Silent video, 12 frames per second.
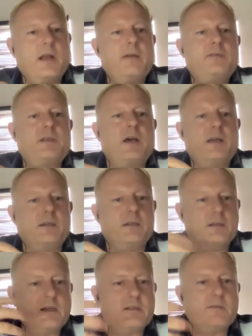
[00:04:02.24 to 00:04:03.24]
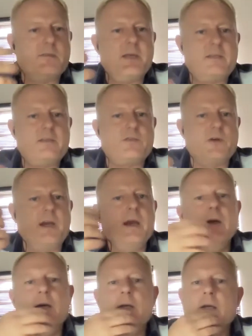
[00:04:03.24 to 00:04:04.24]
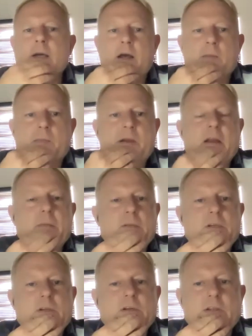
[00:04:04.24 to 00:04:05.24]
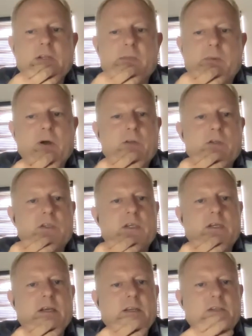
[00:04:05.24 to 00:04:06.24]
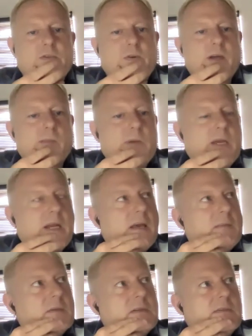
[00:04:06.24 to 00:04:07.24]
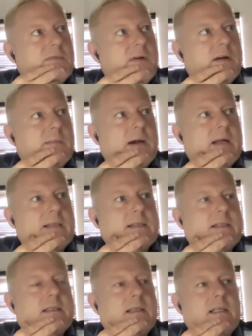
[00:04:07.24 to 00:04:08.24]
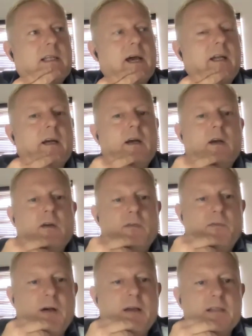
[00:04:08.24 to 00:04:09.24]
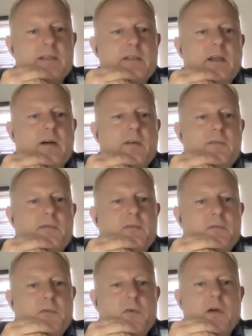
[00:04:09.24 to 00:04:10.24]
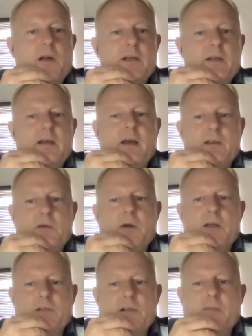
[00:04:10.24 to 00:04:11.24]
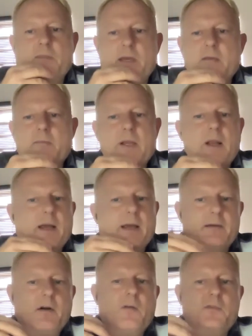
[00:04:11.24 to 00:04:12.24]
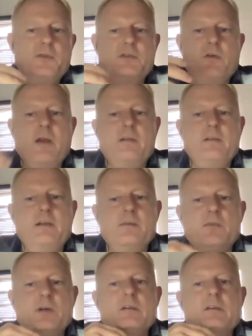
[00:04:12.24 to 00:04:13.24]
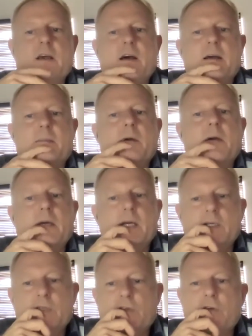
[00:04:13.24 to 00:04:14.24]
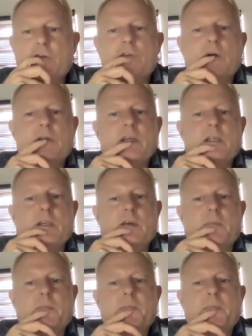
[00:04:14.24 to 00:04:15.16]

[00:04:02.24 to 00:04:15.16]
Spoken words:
cycle, customer history, being able to look at the purchasing history and being able to find patterns in that fast enough for it to actually be like offers created in real time. So I think that